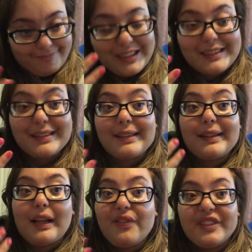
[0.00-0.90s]
just
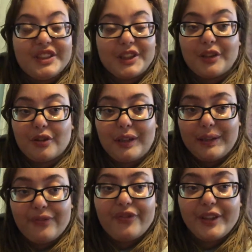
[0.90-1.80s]
life in general.
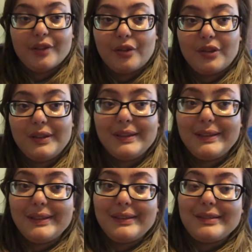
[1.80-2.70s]
I feel
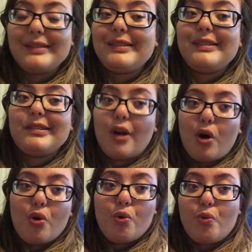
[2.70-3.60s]

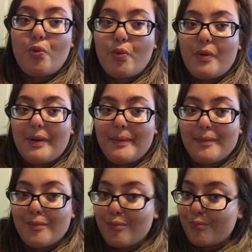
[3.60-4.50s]
so
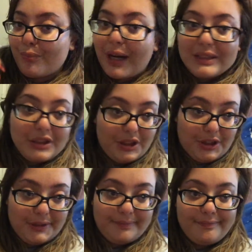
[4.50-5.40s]

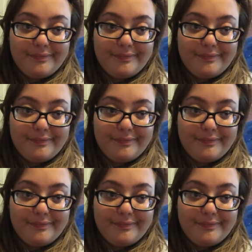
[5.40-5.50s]
much,